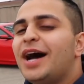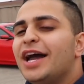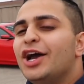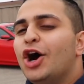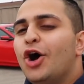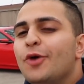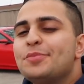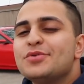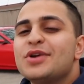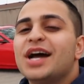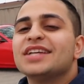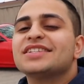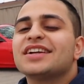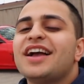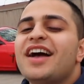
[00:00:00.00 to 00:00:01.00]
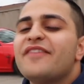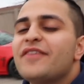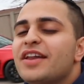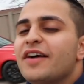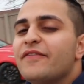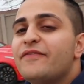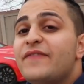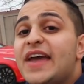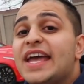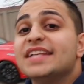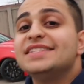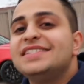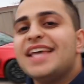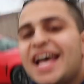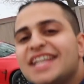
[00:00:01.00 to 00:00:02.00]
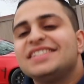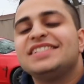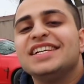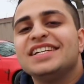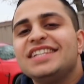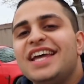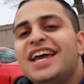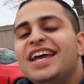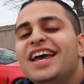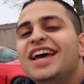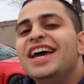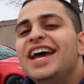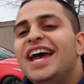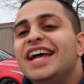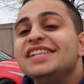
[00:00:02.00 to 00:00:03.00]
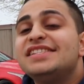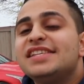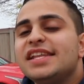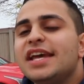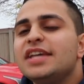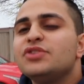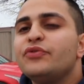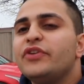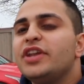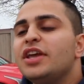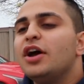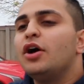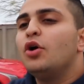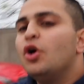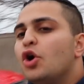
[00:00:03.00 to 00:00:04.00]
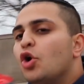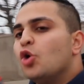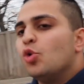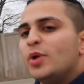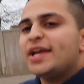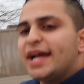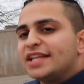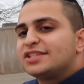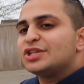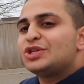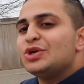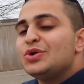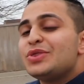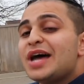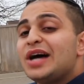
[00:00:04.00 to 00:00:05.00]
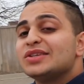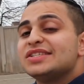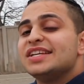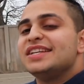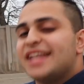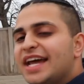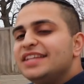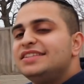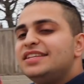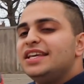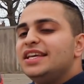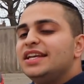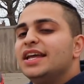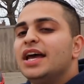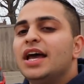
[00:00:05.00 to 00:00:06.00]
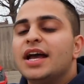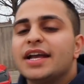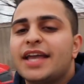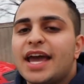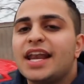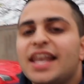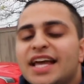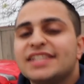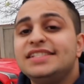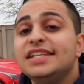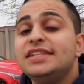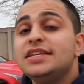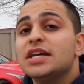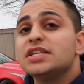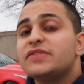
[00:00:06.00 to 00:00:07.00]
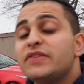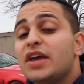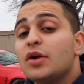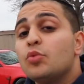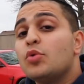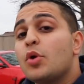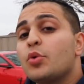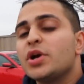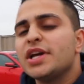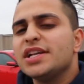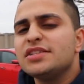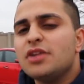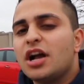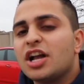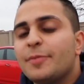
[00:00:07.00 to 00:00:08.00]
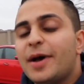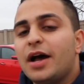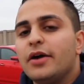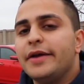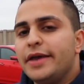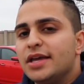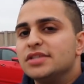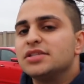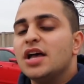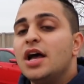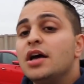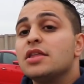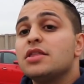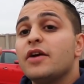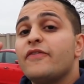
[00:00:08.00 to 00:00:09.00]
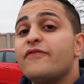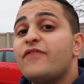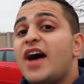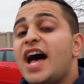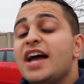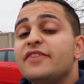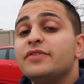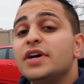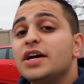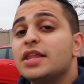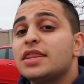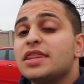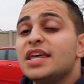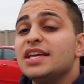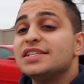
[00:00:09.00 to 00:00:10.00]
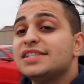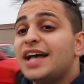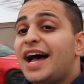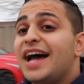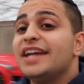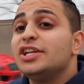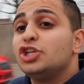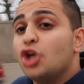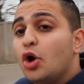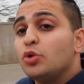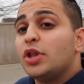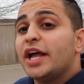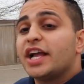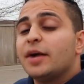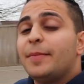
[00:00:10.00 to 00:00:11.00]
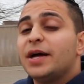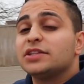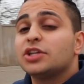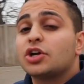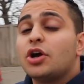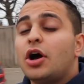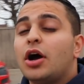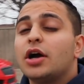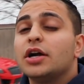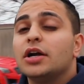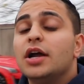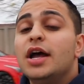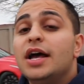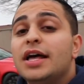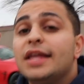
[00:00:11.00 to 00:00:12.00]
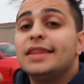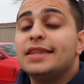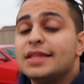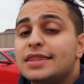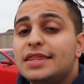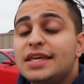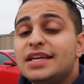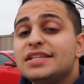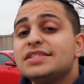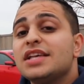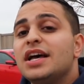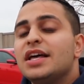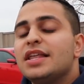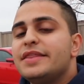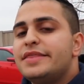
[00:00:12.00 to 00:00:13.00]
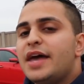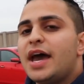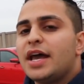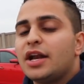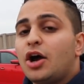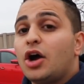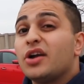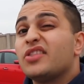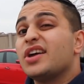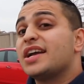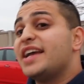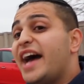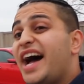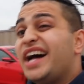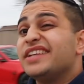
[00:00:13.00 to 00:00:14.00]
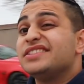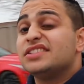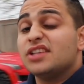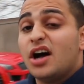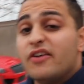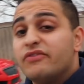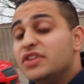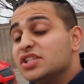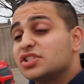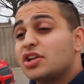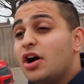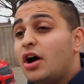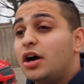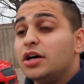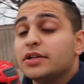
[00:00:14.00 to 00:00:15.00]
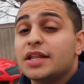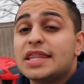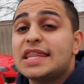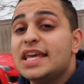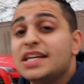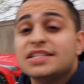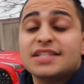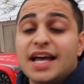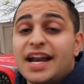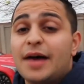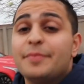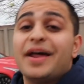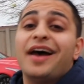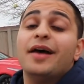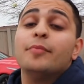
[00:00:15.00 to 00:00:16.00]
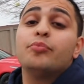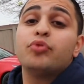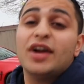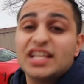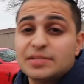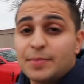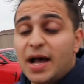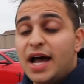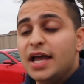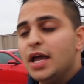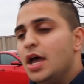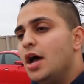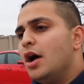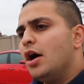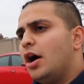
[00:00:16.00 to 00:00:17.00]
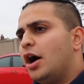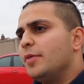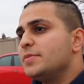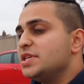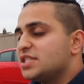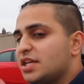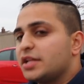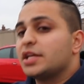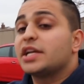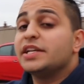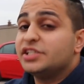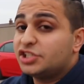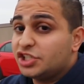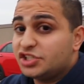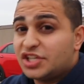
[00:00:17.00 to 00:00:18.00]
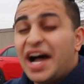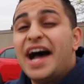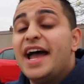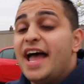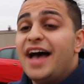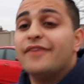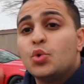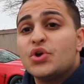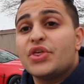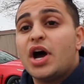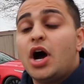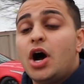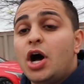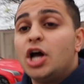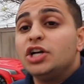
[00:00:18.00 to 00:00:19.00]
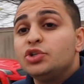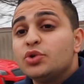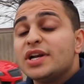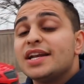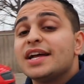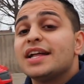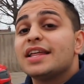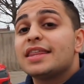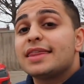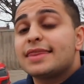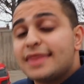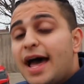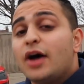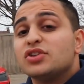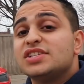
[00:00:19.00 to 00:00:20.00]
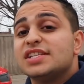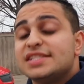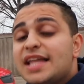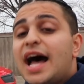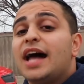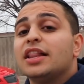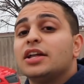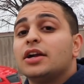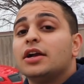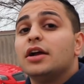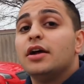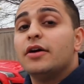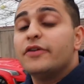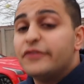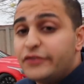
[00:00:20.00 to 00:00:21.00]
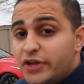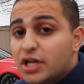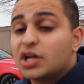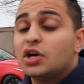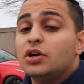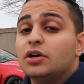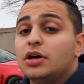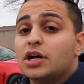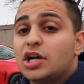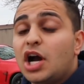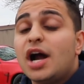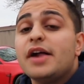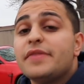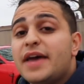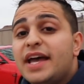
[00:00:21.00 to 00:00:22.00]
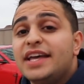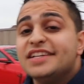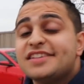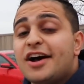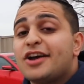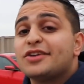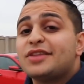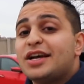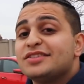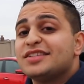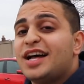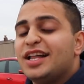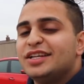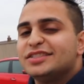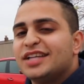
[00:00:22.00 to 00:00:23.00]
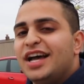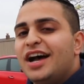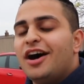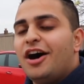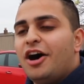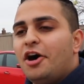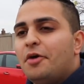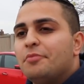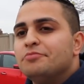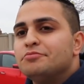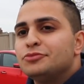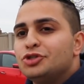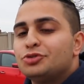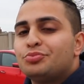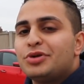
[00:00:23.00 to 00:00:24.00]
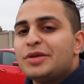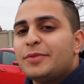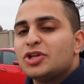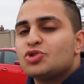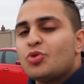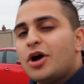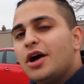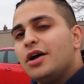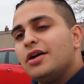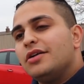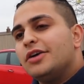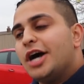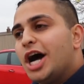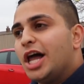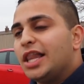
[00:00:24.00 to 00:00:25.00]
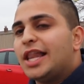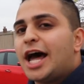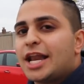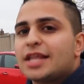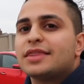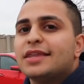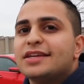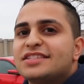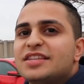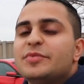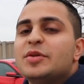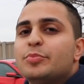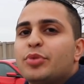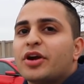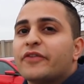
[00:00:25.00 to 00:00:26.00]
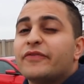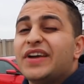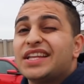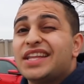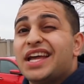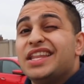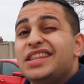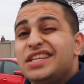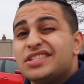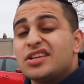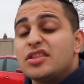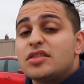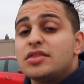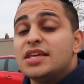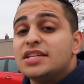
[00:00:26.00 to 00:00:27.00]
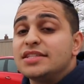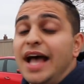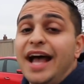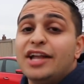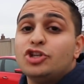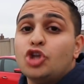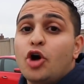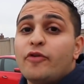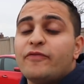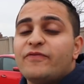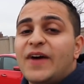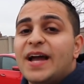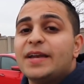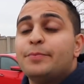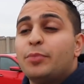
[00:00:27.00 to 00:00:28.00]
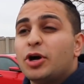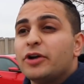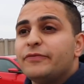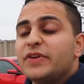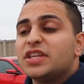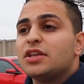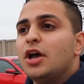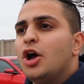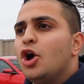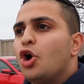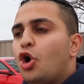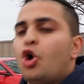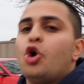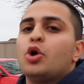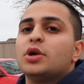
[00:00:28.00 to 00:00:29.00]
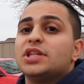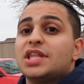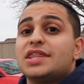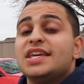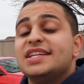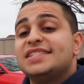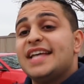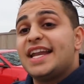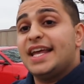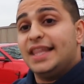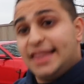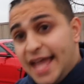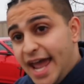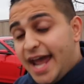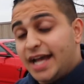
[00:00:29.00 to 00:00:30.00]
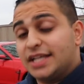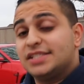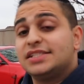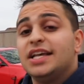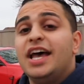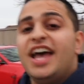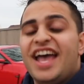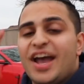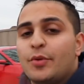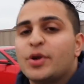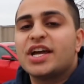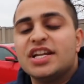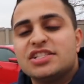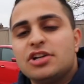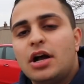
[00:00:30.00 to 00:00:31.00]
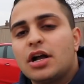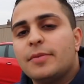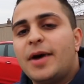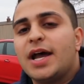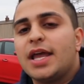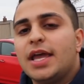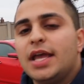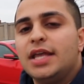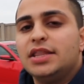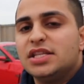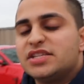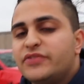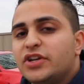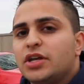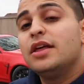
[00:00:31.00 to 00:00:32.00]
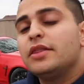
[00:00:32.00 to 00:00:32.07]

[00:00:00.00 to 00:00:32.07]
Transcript: I hope you guys are having a fantastic day. In today's video, we got to 2019 Cadillac CTS V, and what we're gonna talk about is the 5 things I don't like about the car, the things that are the cons of this car, the things that I'm not impressed by. These are the concerns I have with a $100,000 vehicle. A car that is $100,000, you'd pretty much want a lot of things to be perfect, and these are the things I don't find perfect or the things that it lacks, and we're gonna talk about it in this video.